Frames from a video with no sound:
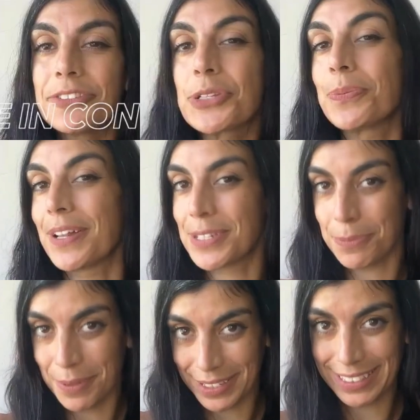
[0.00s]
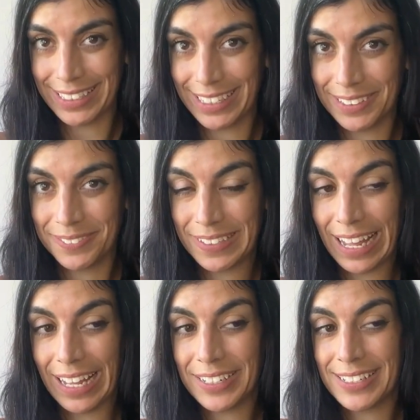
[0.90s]
responsibility.
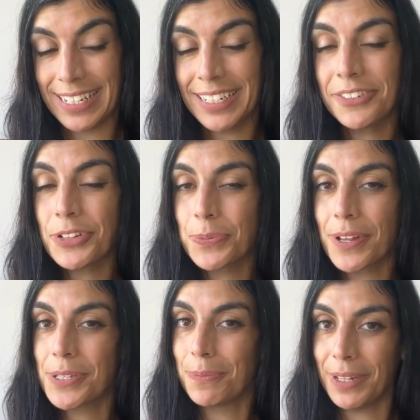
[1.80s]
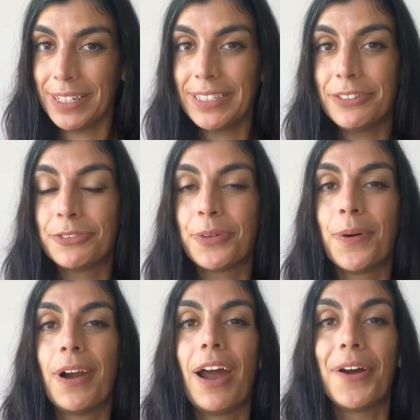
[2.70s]
And taking responsibility
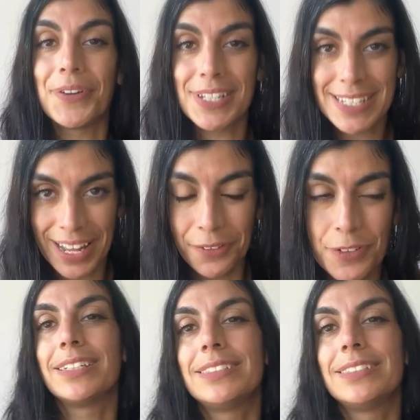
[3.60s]
for ourselves.